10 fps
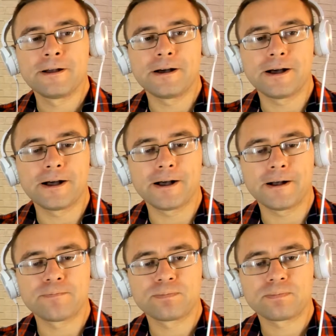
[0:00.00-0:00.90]

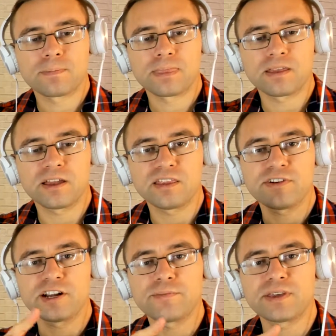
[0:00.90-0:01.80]
at the
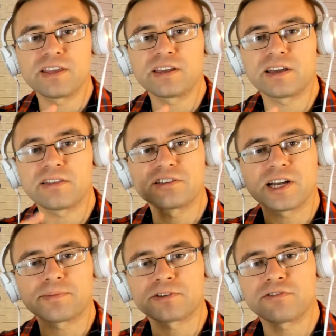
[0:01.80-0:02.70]
very beginning, I think
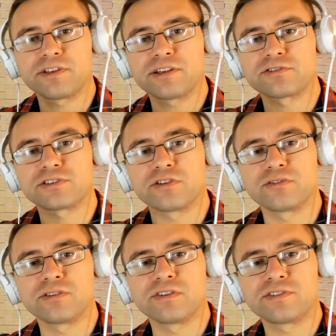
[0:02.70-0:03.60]
chapter 3 or
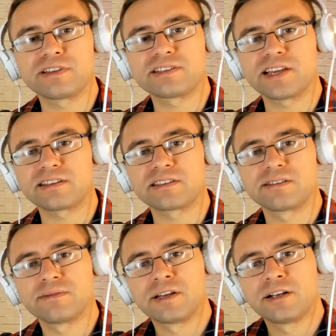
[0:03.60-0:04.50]
so of this text,
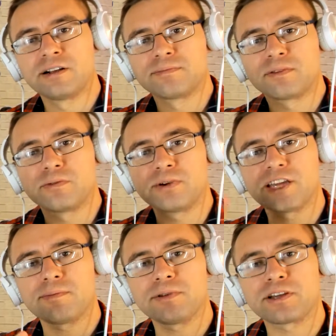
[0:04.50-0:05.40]
when
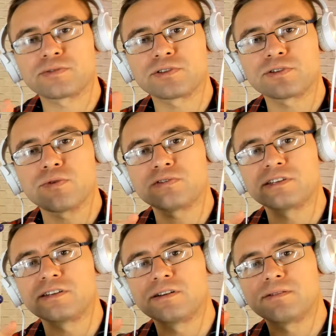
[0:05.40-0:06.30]
Iamblichus was
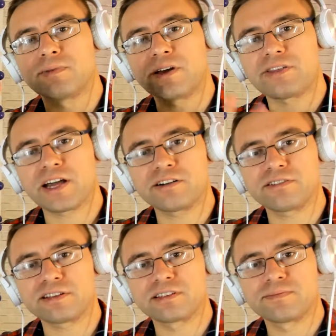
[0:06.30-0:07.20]
quoting
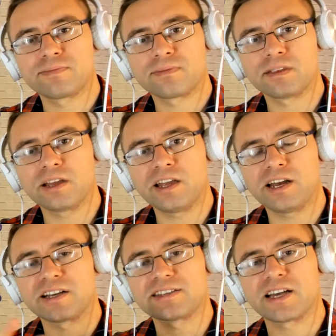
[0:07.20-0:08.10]
Pythagoras and
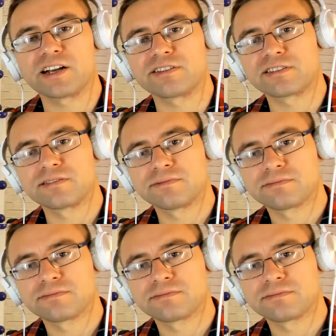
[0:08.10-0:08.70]
Anaxagoras.